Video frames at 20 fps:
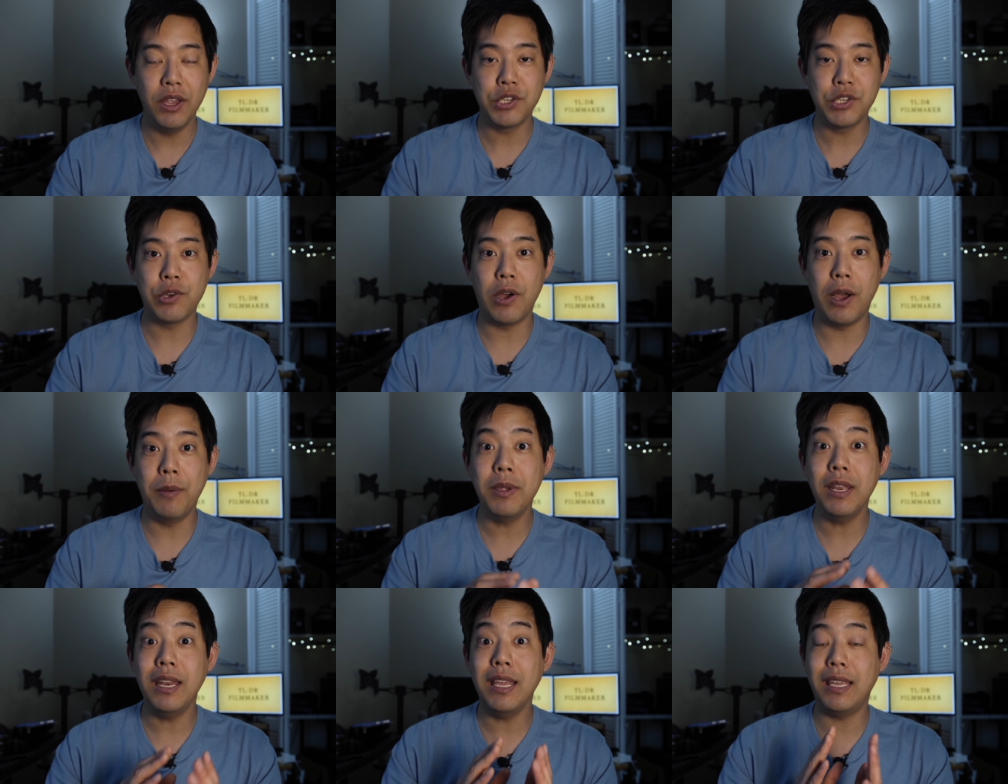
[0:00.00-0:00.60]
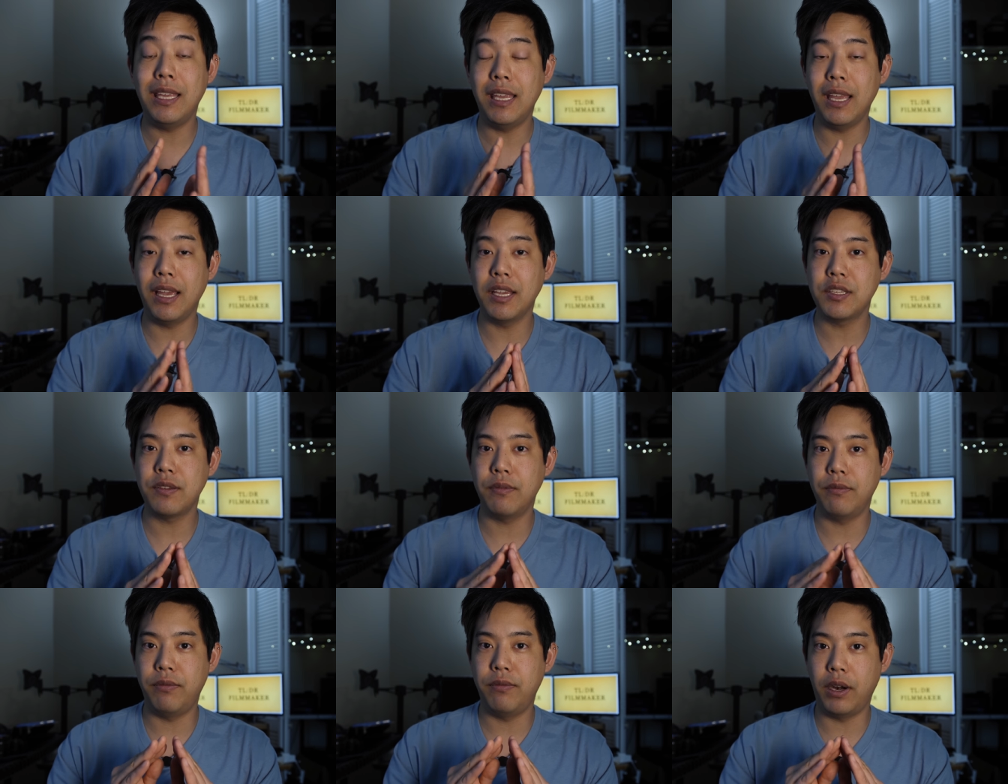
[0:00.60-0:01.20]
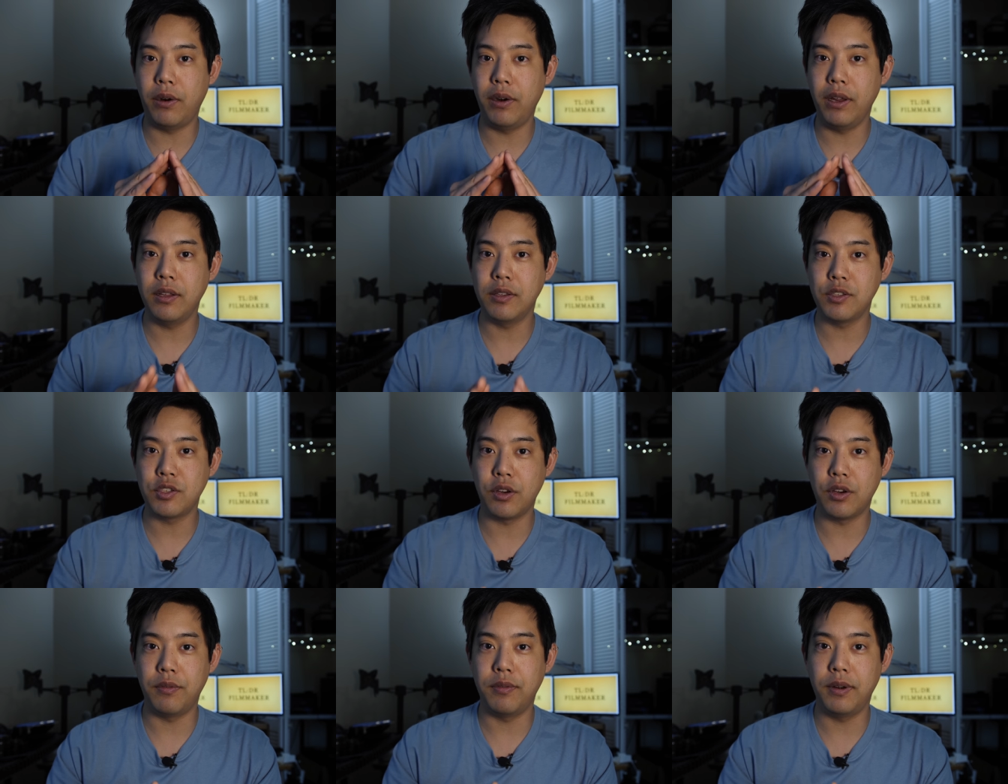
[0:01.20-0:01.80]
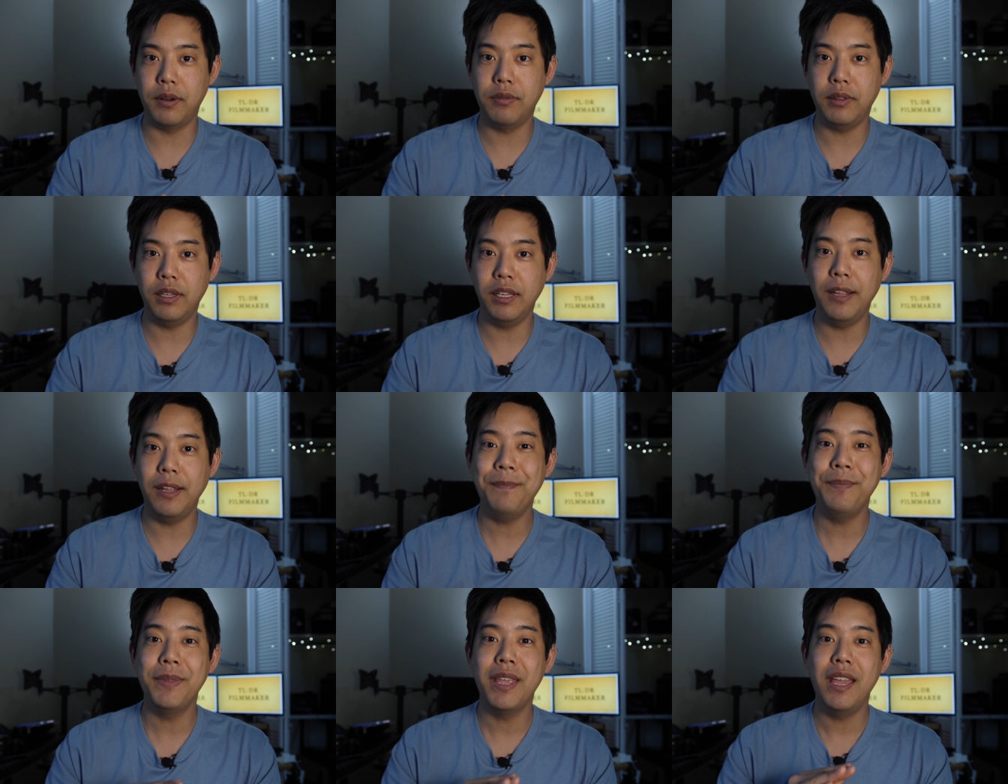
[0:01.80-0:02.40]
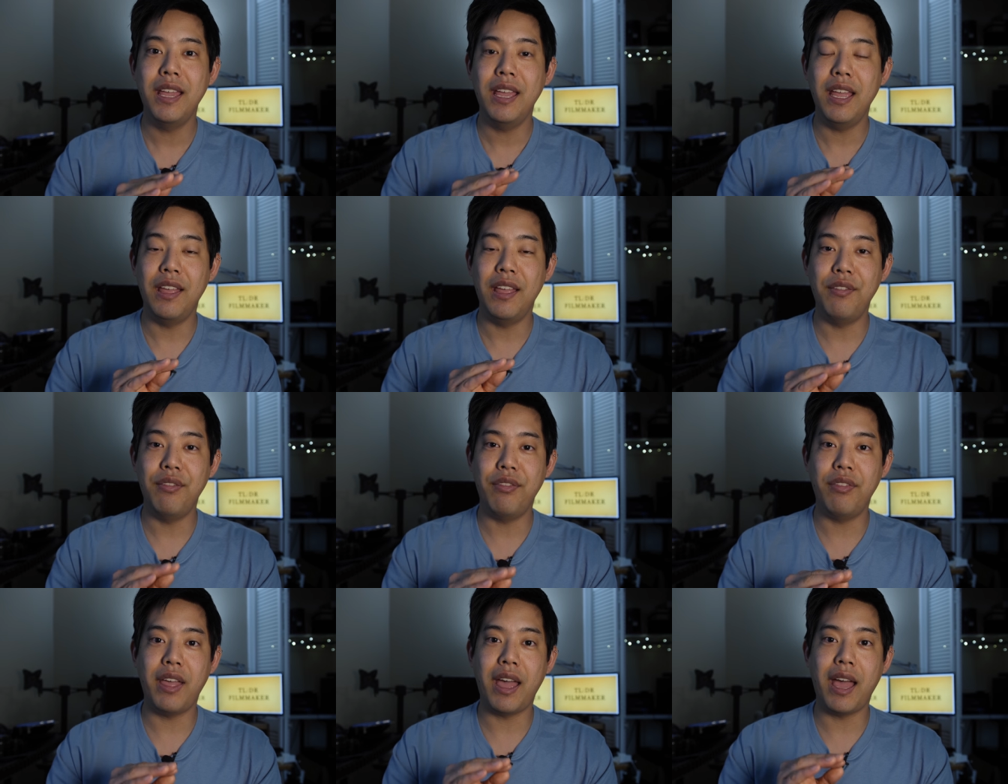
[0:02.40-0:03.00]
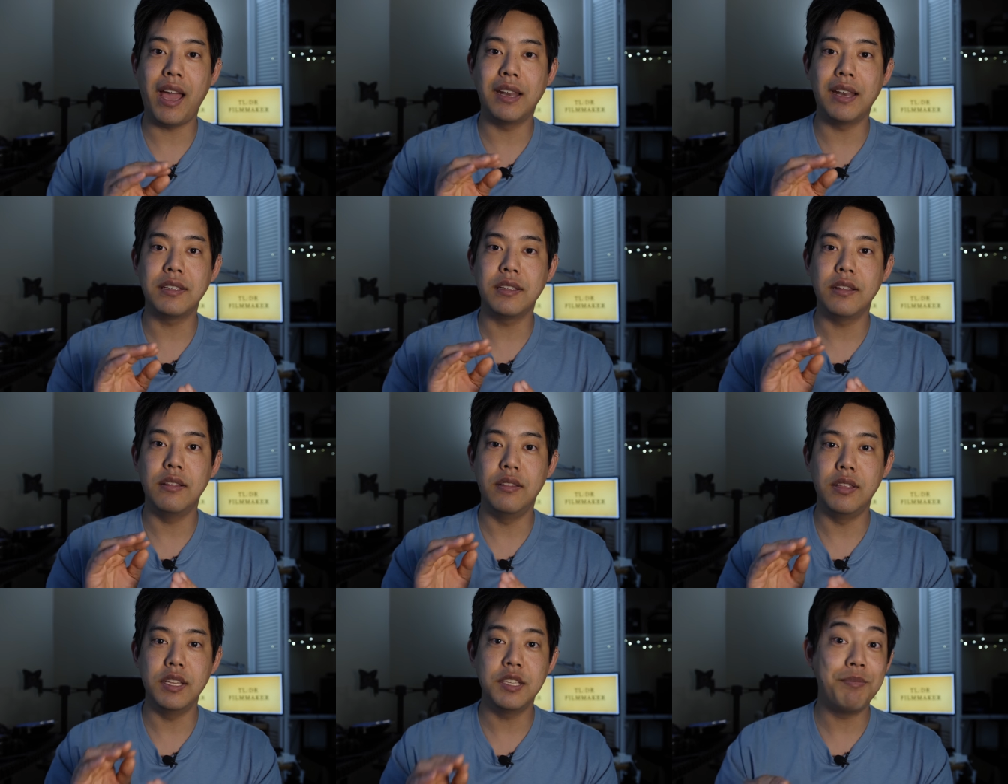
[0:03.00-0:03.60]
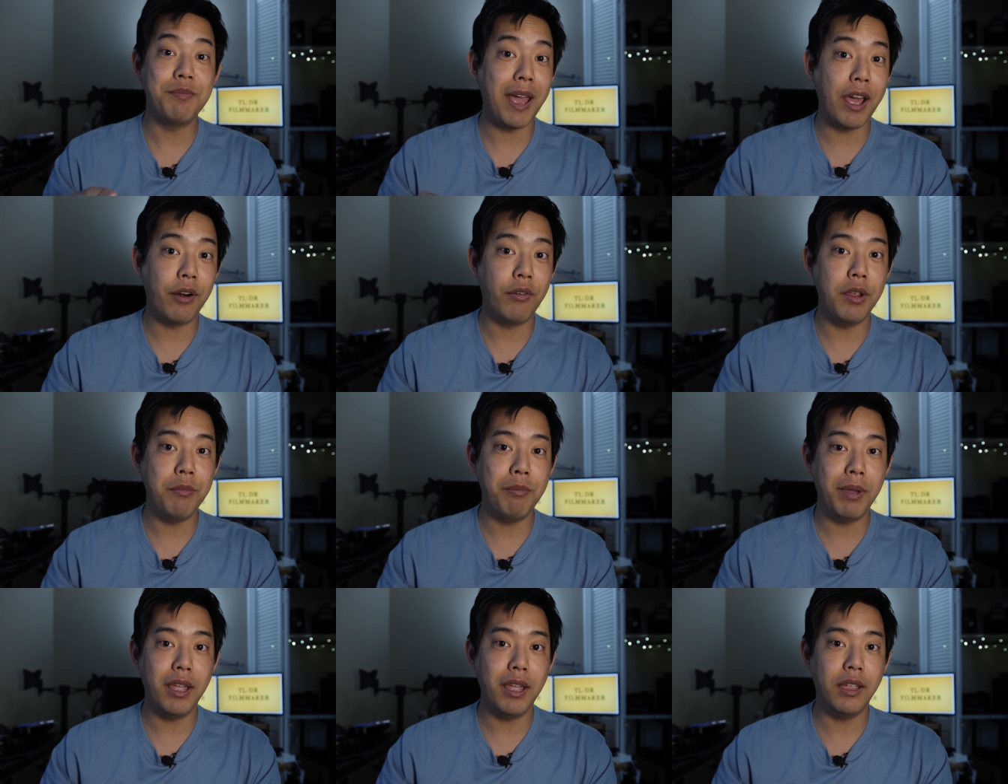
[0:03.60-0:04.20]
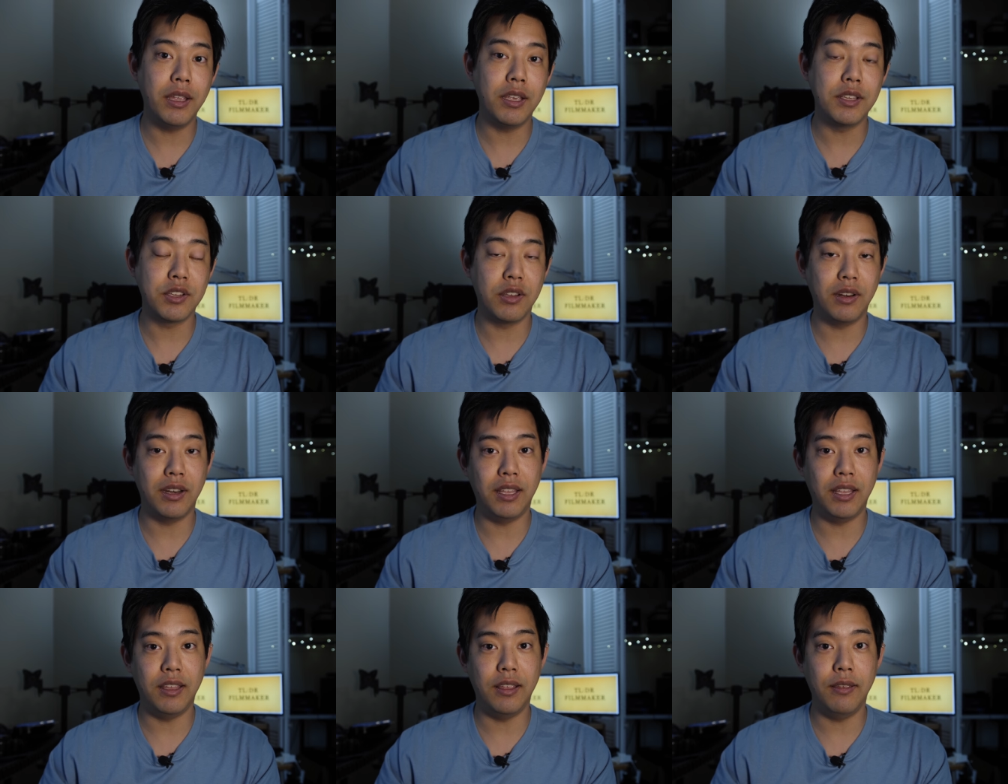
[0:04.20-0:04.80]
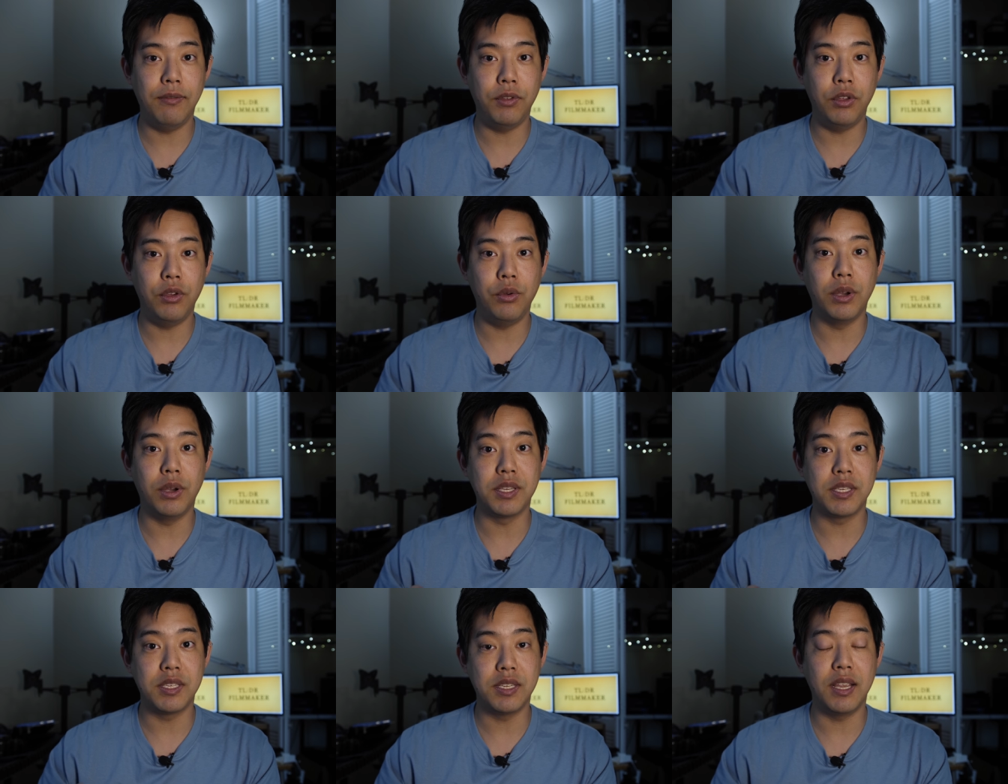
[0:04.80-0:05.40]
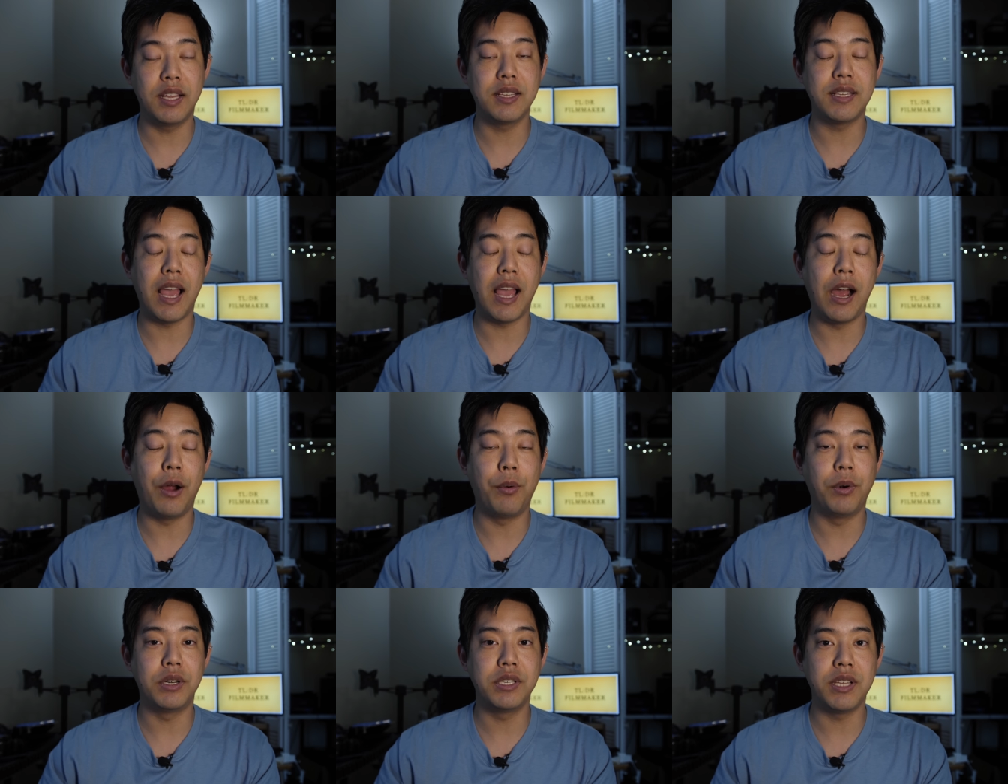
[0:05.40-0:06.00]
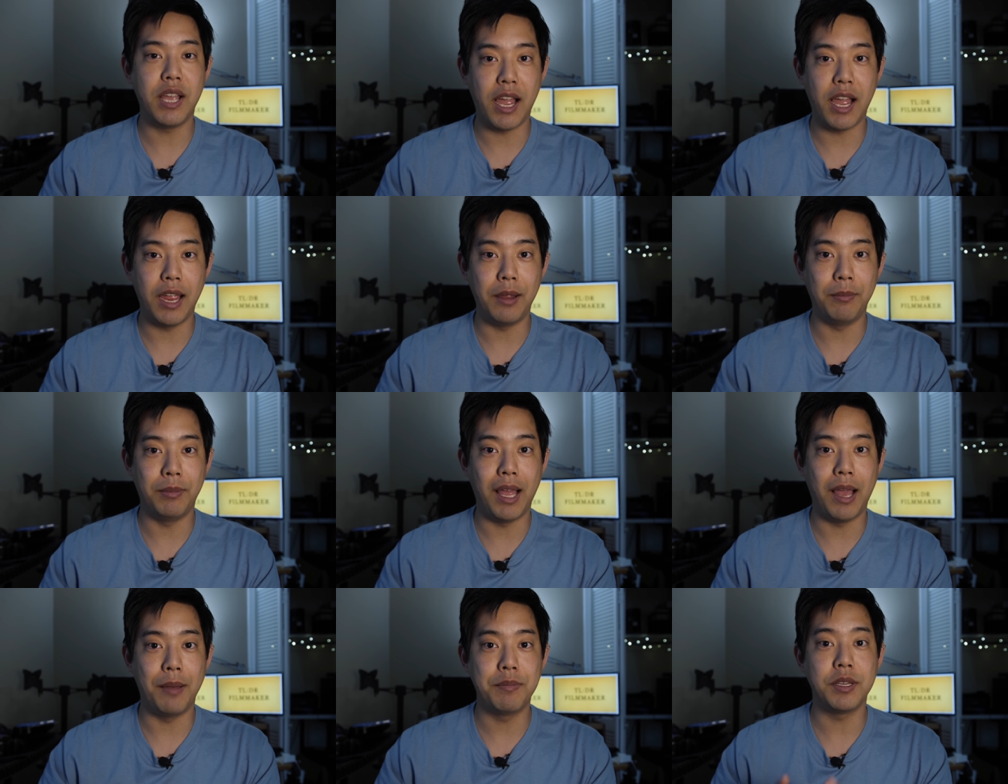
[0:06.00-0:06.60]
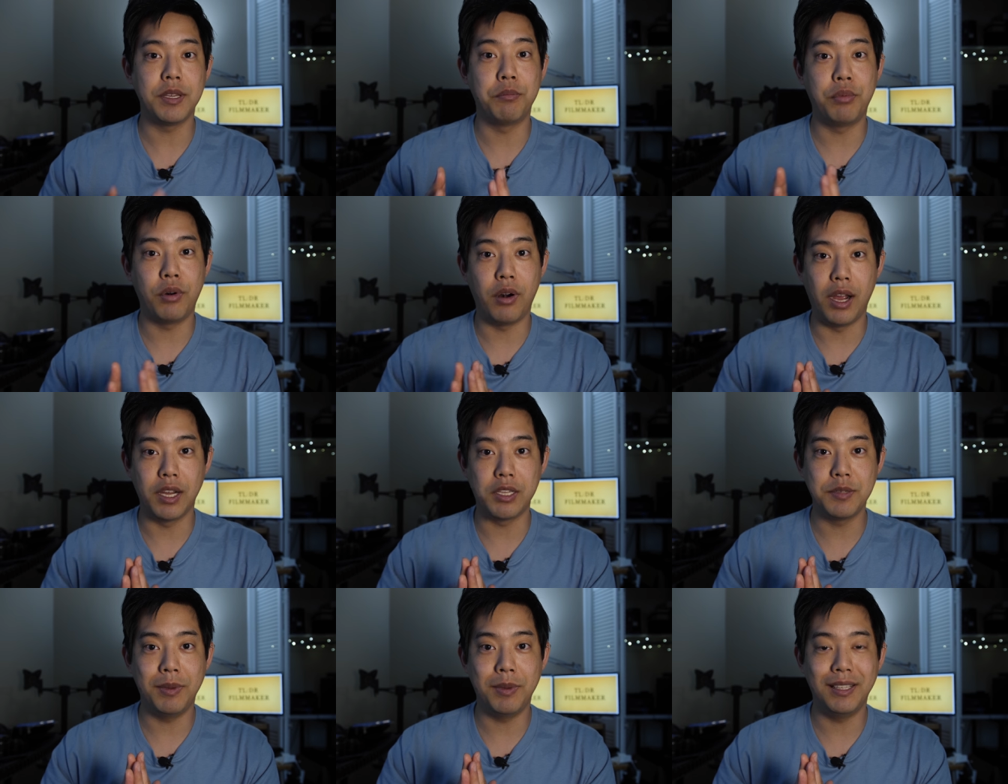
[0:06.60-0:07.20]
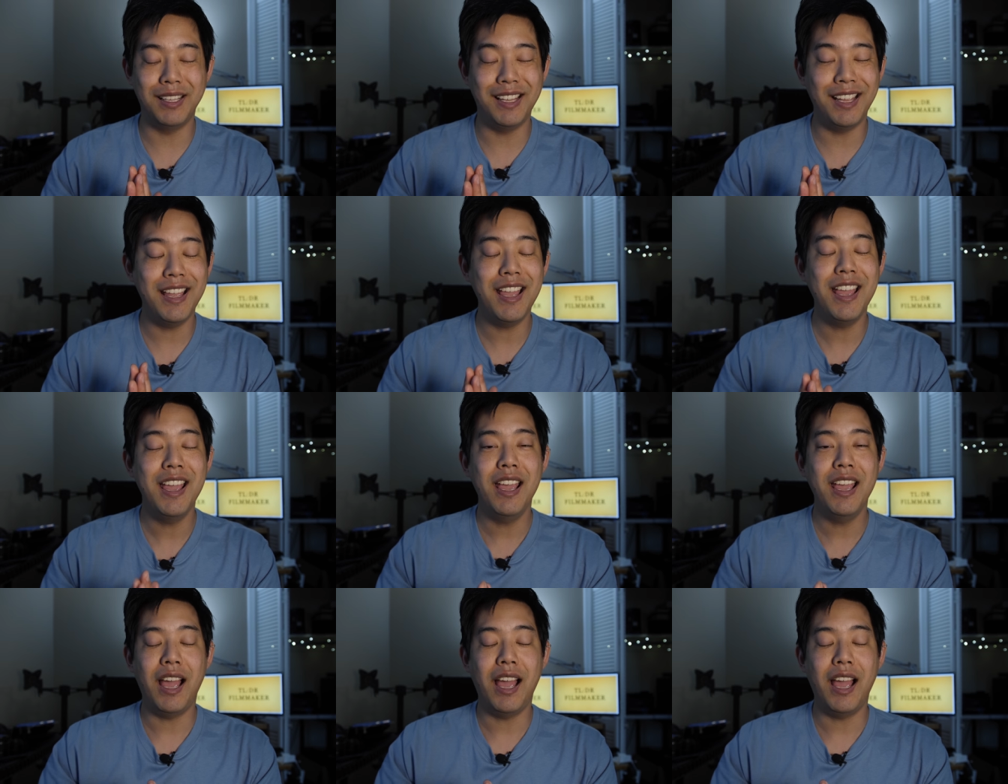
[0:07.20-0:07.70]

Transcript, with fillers: So I'm gonna guess very conservatively in that this battery bank is gonna give you a six hour time lapse approximately.